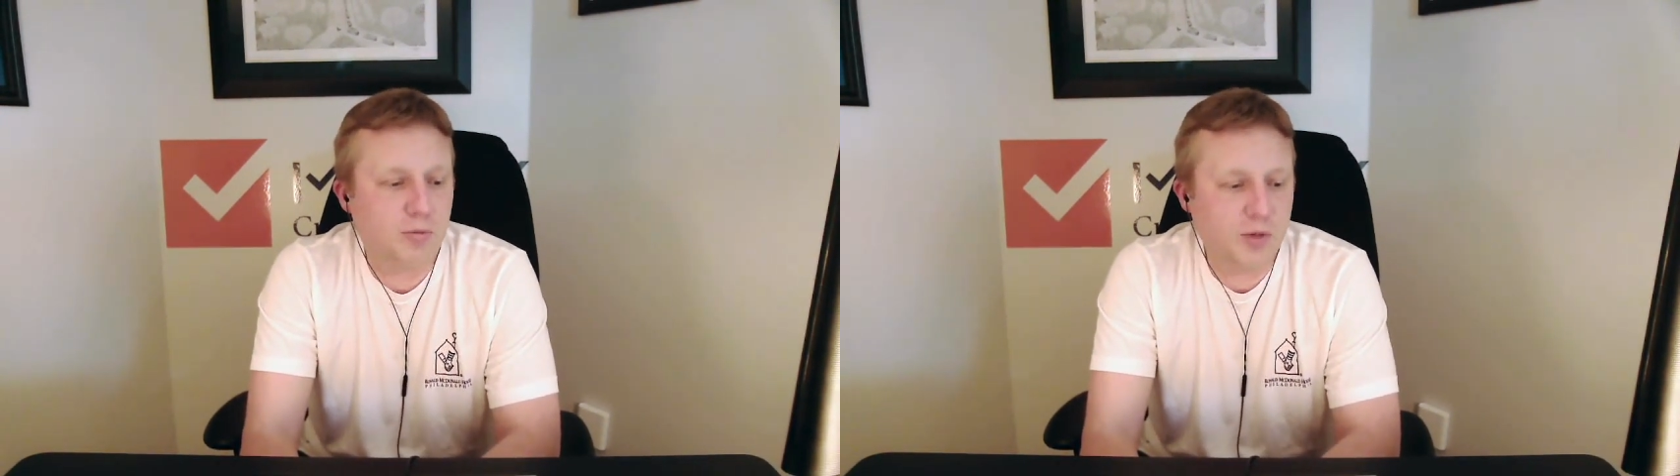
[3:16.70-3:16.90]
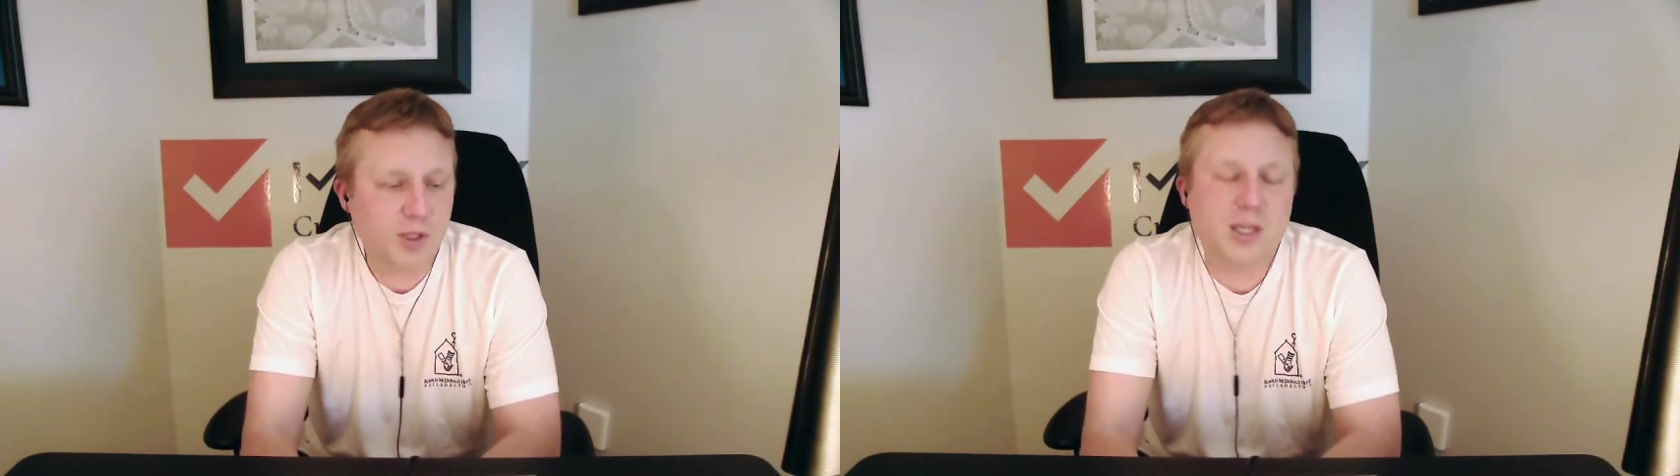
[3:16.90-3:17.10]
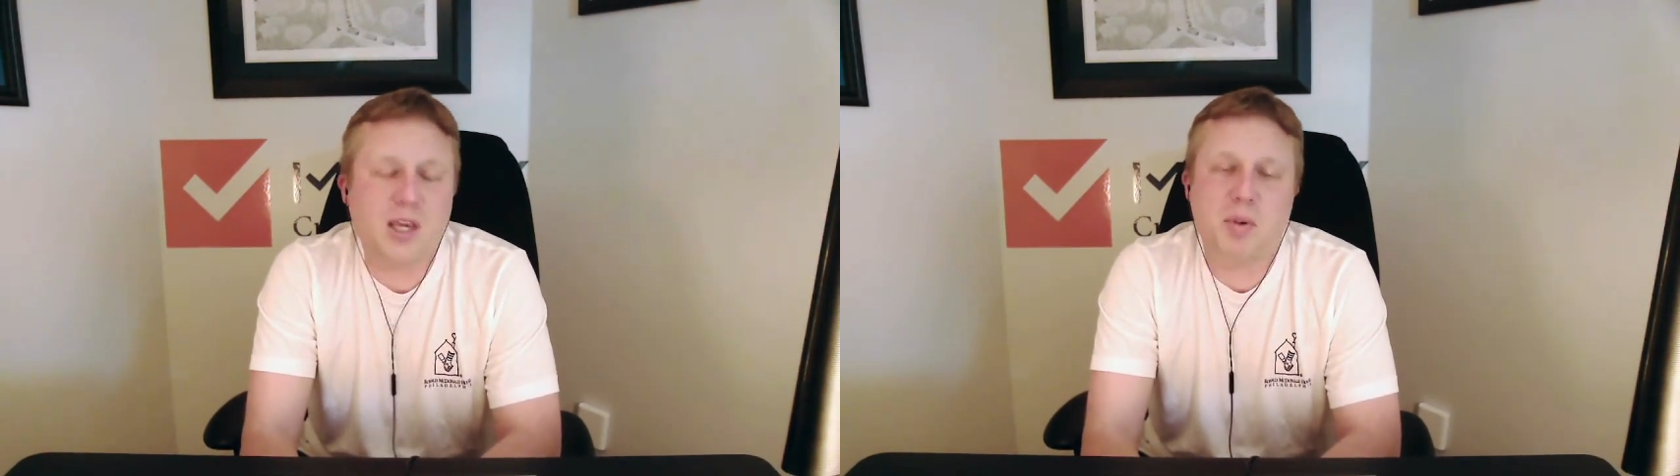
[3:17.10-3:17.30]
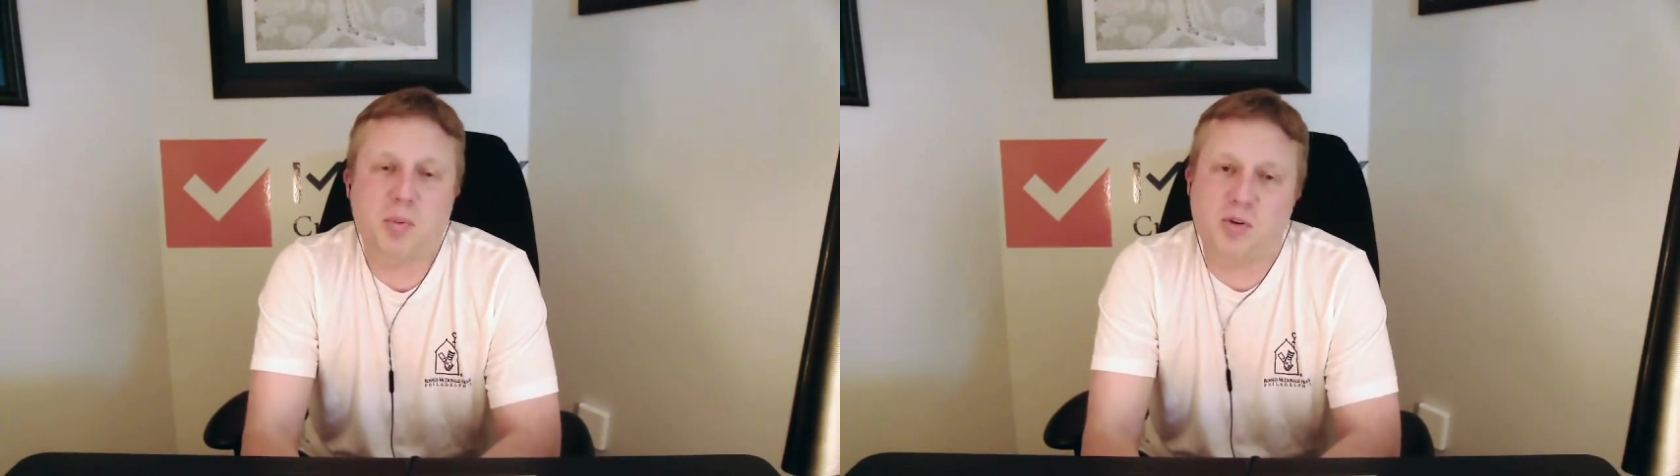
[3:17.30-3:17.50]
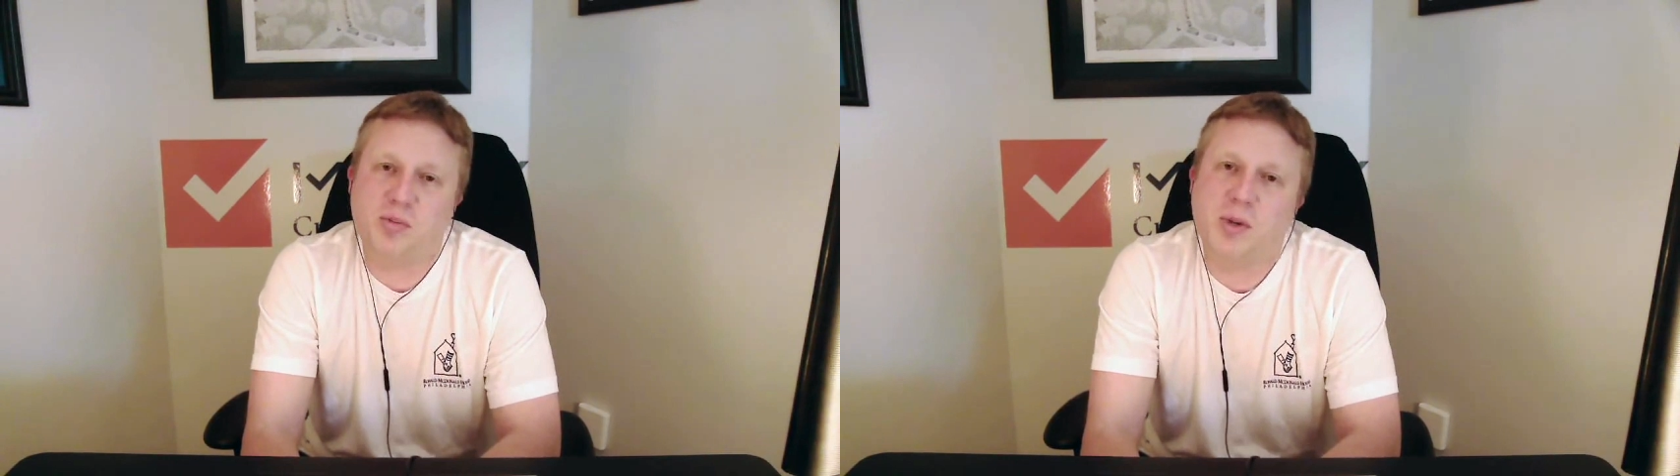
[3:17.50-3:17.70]
really gave
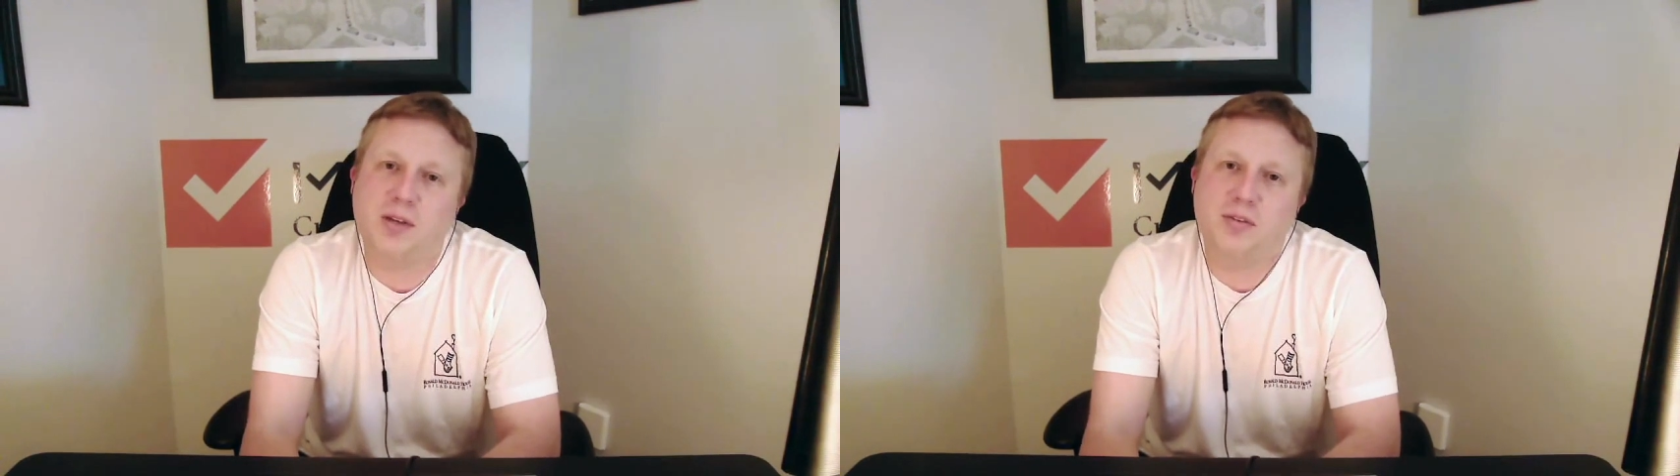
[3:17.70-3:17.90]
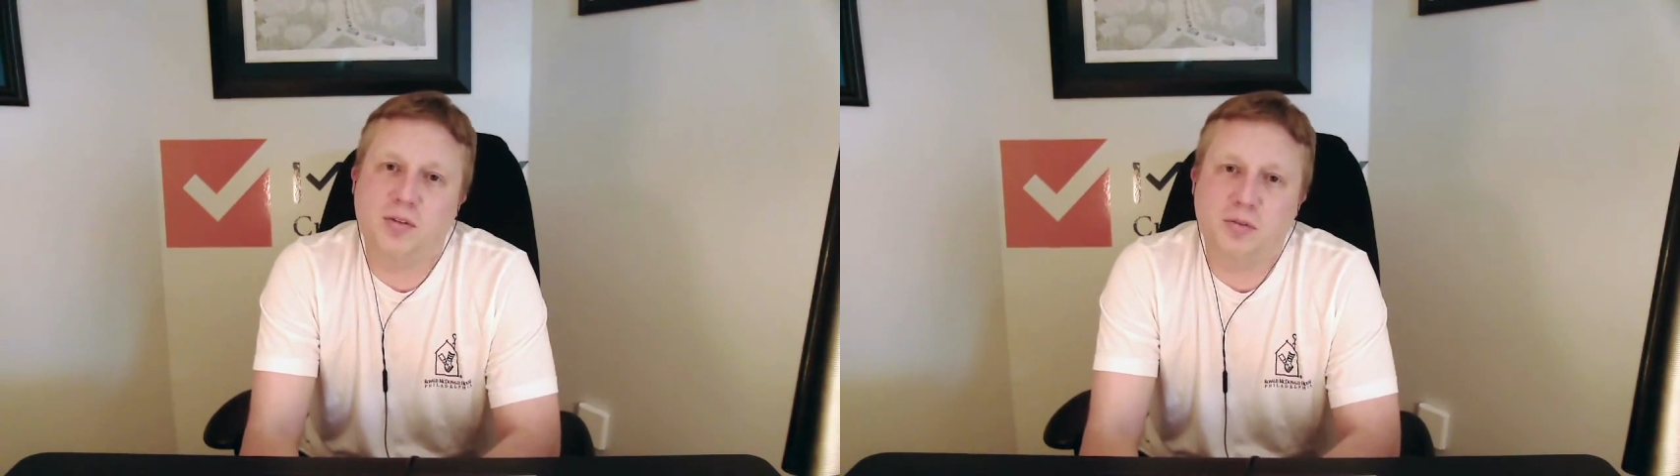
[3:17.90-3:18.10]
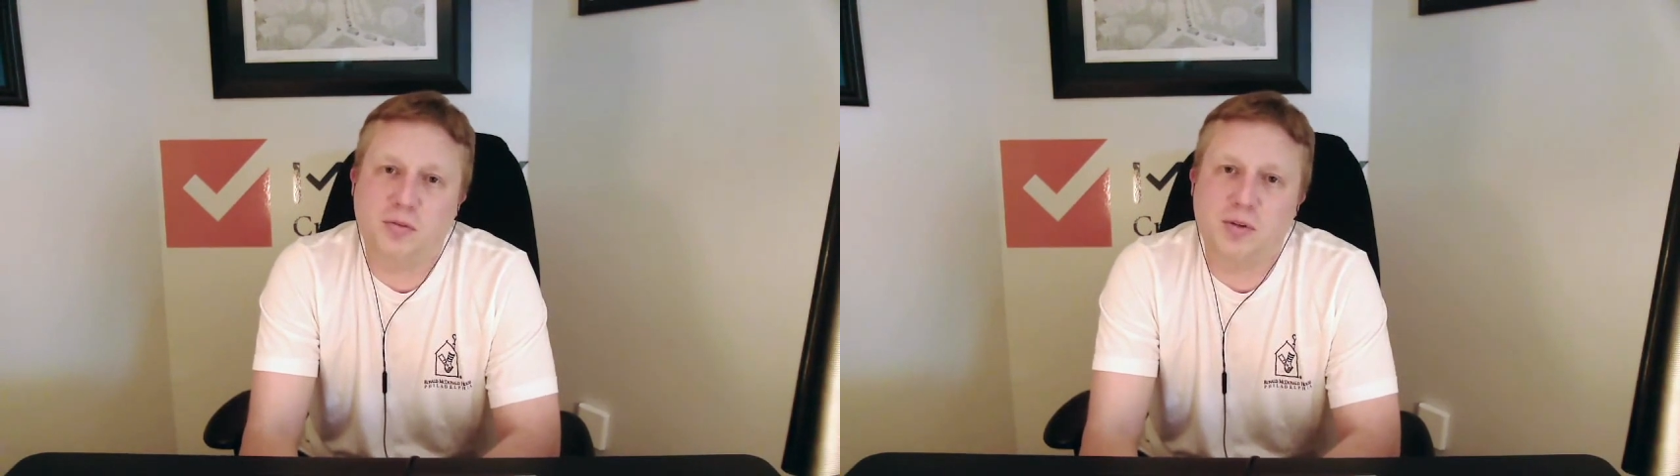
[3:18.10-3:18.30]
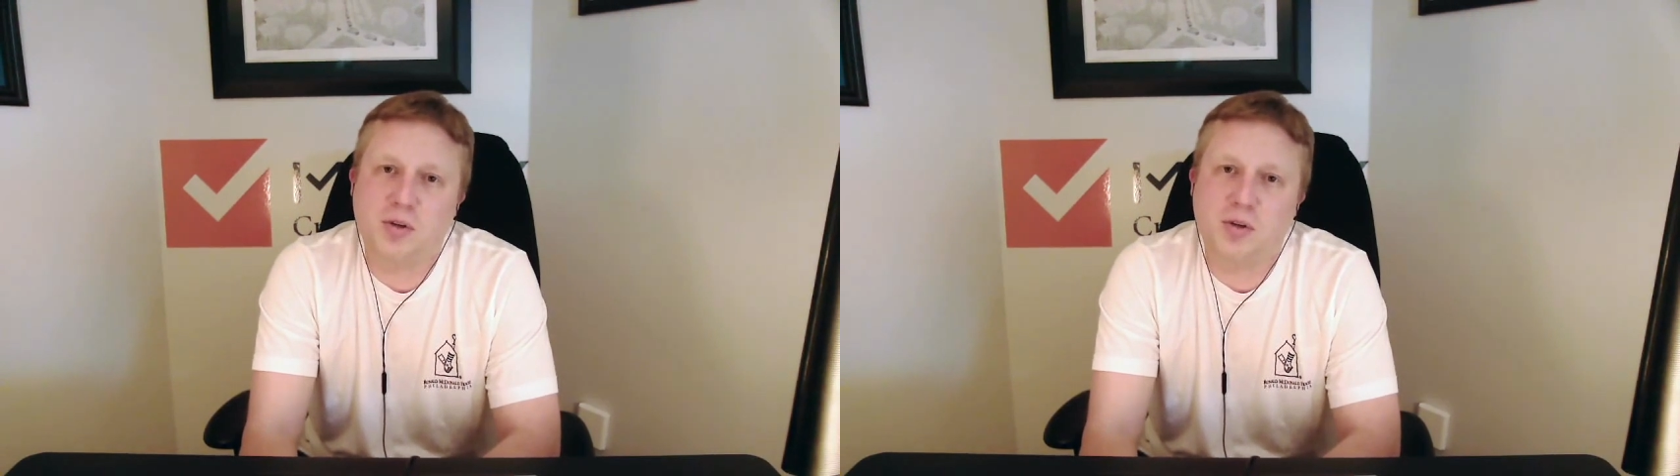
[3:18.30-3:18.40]
me perspective